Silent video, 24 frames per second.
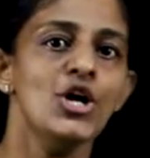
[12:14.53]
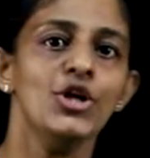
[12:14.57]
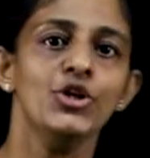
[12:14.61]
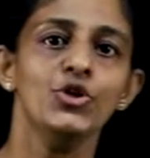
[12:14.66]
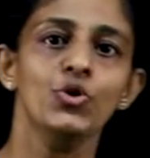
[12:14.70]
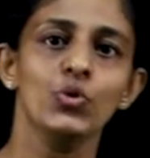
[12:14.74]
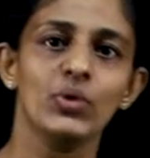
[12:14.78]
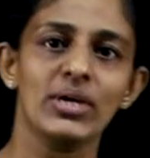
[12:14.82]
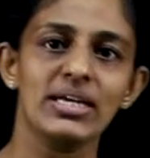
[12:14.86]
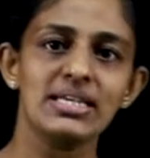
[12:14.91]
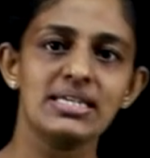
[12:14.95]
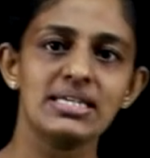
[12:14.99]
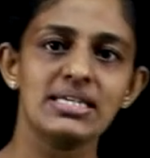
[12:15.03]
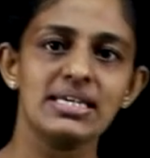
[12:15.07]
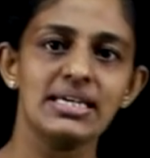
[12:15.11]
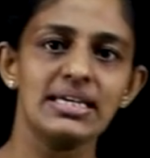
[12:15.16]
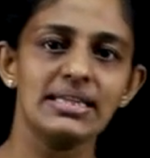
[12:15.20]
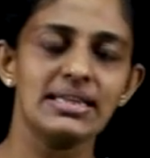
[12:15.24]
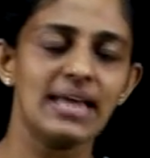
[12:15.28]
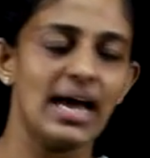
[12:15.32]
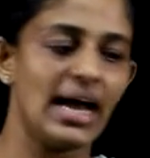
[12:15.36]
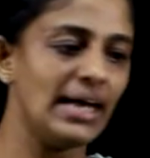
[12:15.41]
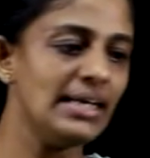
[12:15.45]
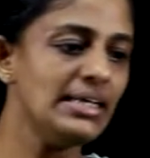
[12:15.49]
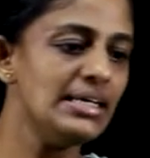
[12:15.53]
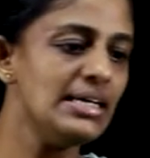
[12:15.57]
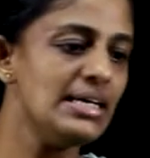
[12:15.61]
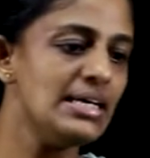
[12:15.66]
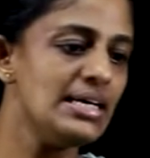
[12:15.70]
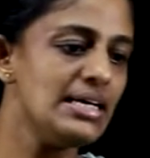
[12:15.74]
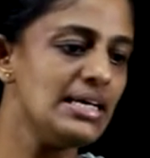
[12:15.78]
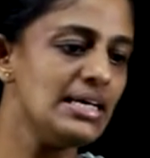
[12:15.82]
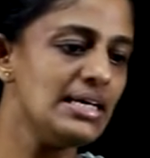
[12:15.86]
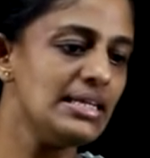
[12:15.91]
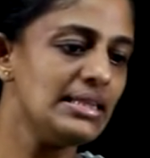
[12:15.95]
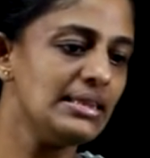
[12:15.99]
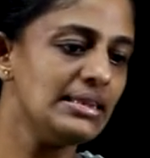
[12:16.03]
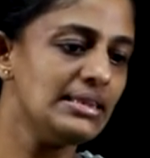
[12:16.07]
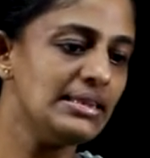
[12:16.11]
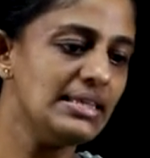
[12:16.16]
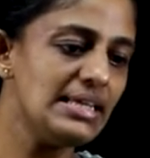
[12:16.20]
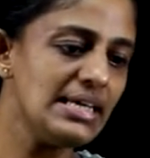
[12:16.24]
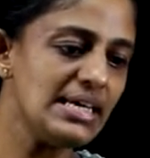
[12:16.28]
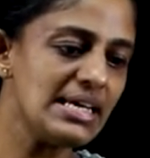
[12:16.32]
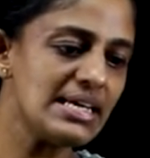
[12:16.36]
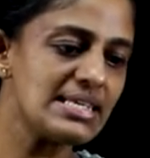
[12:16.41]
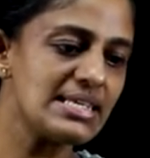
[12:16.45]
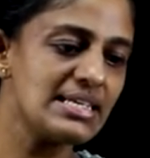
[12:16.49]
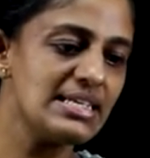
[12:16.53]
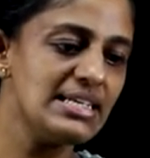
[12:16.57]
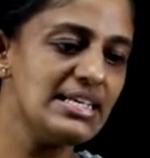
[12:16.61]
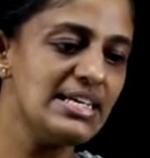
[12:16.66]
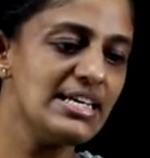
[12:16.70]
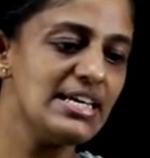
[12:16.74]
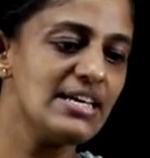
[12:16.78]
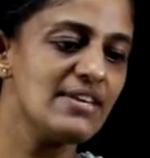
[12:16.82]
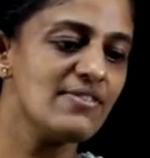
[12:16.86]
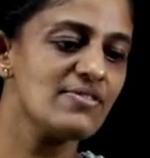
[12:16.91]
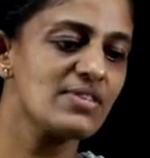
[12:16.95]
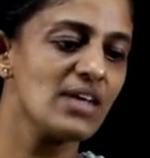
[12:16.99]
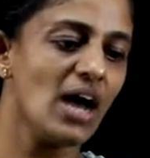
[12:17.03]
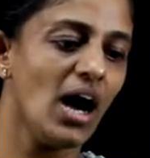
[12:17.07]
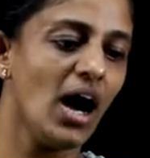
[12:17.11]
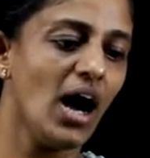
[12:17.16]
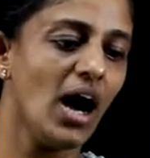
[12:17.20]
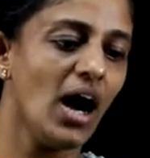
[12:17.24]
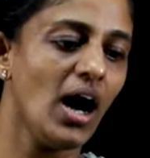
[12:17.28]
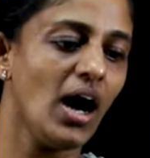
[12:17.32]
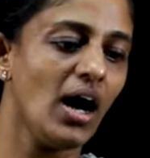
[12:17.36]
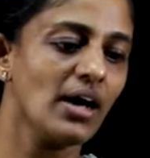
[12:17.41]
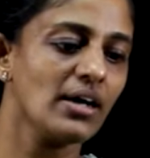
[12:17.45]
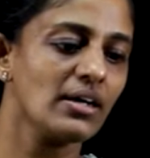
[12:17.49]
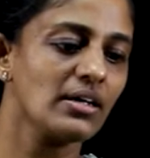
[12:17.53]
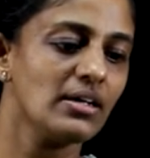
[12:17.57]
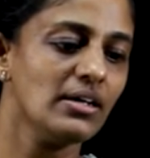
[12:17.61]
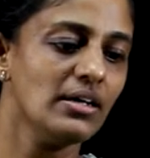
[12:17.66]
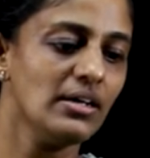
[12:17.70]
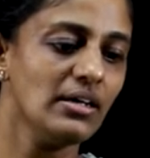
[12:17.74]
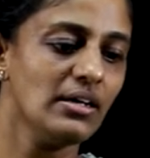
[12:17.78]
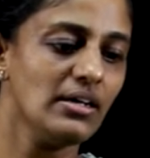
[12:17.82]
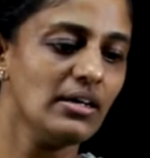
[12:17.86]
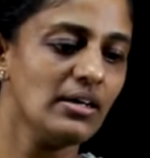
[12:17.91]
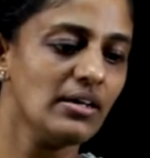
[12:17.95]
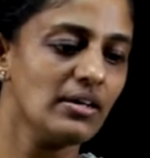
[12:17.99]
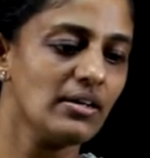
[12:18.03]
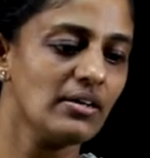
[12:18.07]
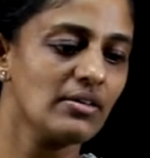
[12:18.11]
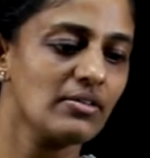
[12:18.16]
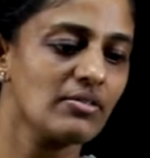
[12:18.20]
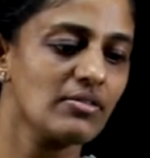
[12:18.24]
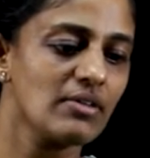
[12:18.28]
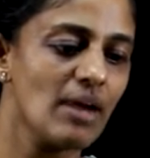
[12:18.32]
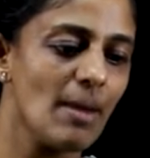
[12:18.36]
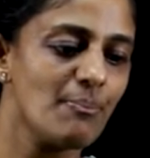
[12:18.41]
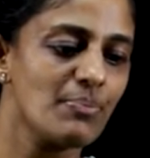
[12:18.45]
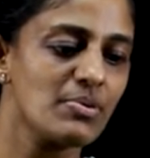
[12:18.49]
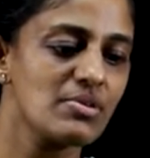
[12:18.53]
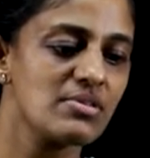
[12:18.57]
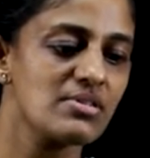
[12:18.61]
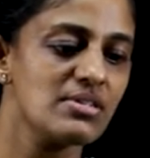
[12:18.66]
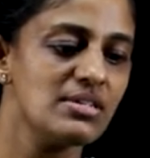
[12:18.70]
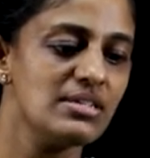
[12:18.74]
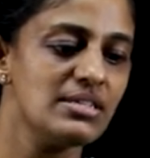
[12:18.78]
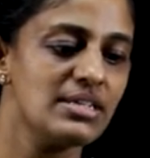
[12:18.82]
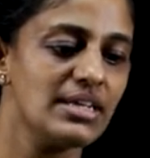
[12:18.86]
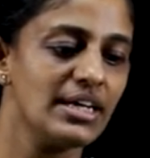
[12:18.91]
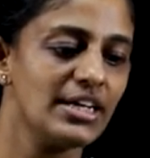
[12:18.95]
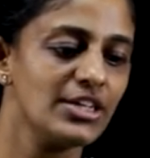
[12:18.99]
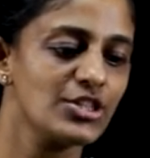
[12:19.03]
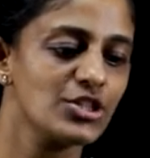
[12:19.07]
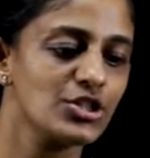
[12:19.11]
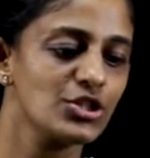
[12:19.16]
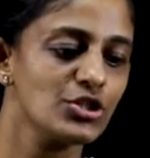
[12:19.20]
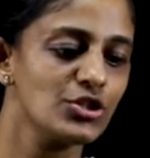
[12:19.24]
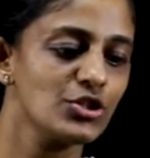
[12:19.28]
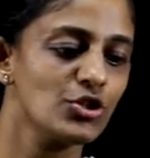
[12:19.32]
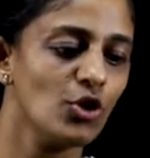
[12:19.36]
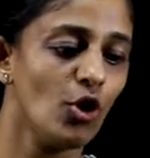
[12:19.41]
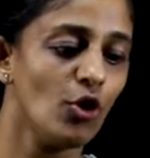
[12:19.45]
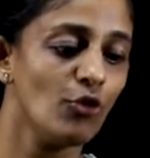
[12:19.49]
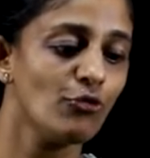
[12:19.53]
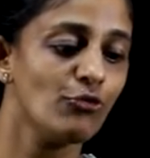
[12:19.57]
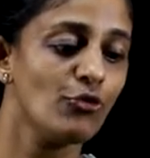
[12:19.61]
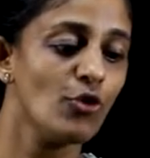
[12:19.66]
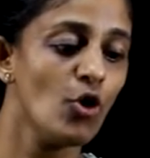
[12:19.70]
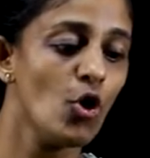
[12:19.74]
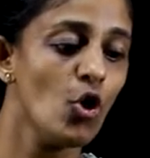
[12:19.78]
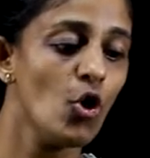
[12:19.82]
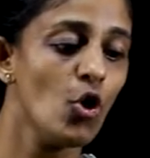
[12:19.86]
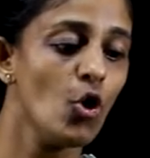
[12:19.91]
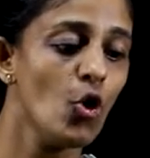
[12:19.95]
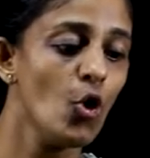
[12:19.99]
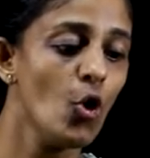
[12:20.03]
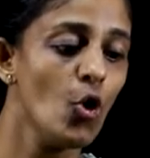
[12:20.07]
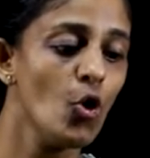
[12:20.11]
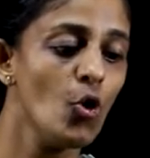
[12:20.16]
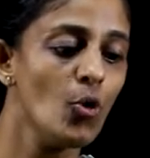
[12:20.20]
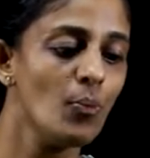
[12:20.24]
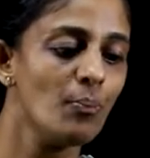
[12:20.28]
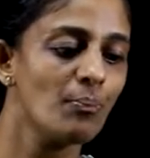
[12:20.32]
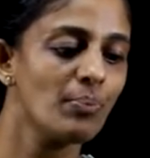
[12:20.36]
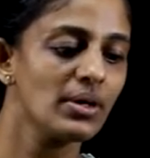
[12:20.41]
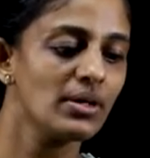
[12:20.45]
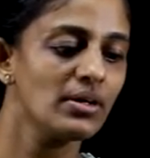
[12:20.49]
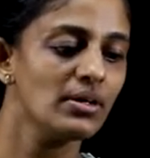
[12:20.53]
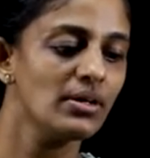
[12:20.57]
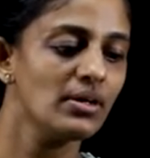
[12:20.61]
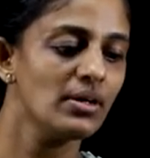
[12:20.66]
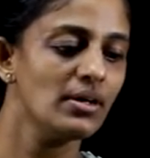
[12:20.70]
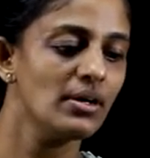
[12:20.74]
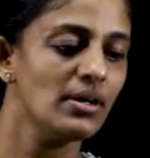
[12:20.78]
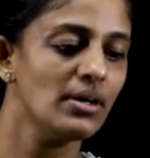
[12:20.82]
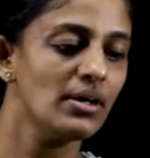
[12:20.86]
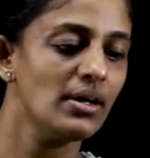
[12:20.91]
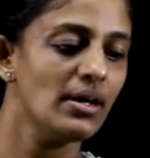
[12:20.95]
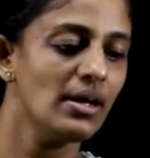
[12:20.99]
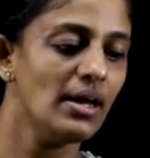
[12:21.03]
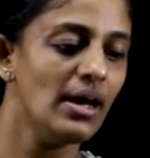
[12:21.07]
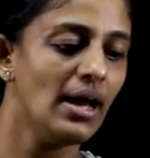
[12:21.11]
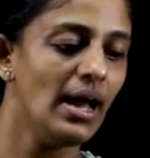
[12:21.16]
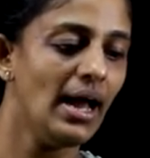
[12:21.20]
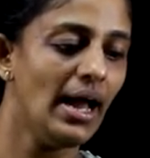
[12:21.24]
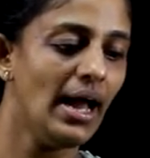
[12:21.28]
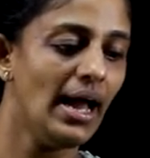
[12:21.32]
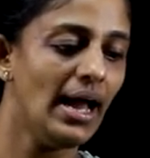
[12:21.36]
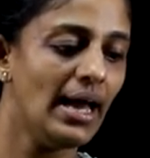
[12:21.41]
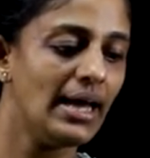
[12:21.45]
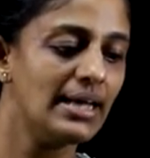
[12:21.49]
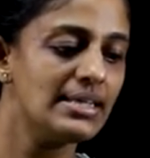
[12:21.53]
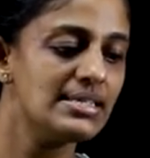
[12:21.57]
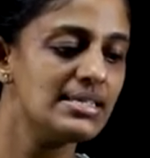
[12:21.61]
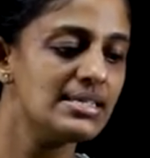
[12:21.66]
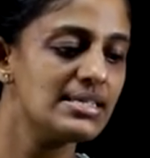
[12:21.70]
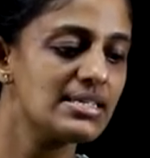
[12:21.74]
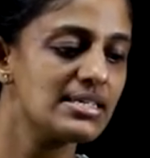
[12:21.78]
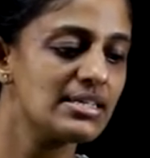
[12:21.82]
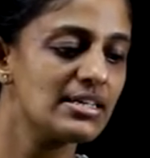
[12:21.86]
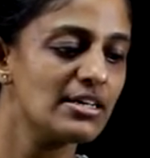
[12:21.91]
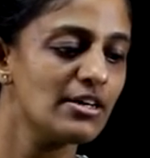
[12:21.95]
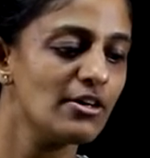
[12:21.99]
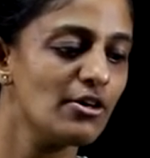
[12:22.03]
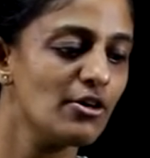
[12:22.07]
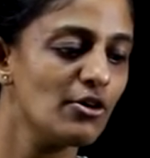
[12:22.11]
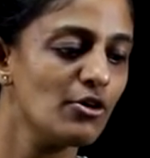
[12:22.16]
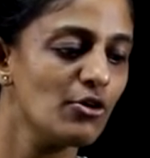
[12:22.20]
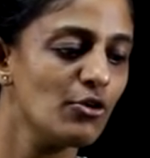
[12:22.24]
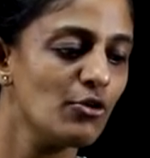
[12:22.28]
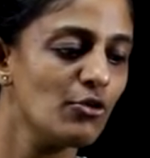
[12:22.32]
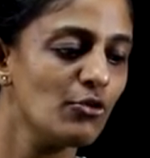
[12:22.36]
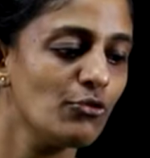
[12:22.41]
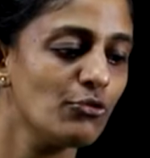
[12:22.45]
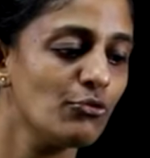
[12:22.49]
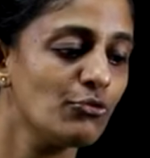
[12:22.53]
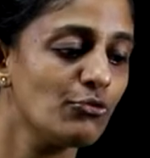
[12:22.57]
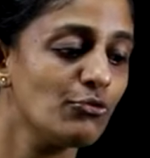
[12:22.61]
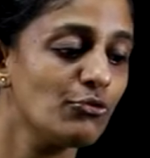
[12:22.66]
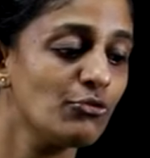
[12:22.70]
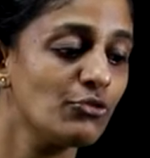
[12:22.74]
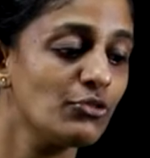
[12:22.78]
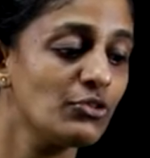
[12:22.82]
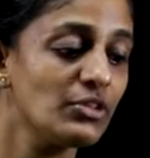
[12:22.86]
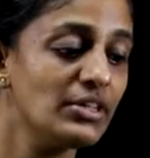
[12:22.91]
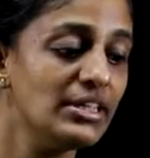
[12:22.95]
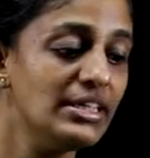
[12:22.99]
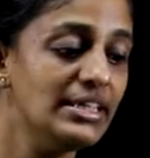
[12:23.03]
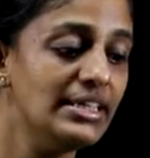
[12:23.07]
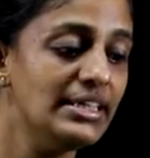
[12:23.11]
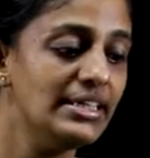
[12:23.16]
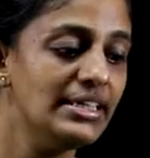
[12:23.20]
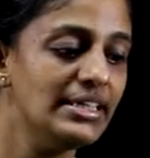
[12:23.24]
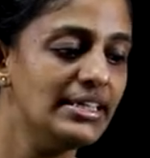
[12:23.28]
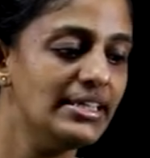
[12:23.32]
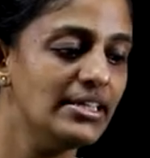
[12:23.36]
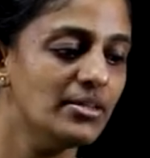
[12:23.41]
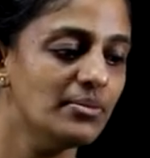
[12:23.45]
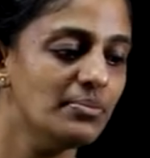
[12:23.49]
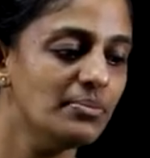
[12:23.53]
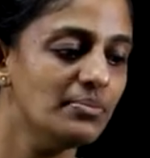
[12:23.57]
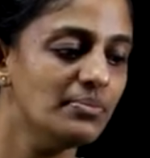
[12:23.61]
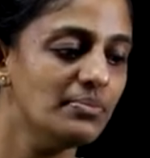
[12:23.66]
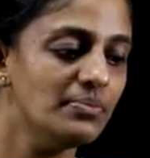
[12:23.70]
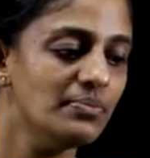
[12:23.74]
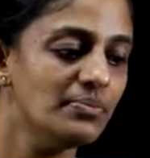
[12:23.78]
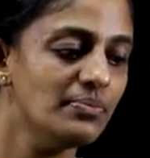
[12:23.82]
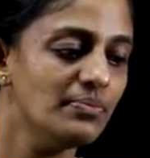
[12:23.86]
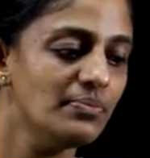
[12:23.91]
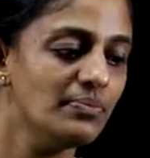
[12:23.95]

You can see that these leaves are a representation of hope and freedom.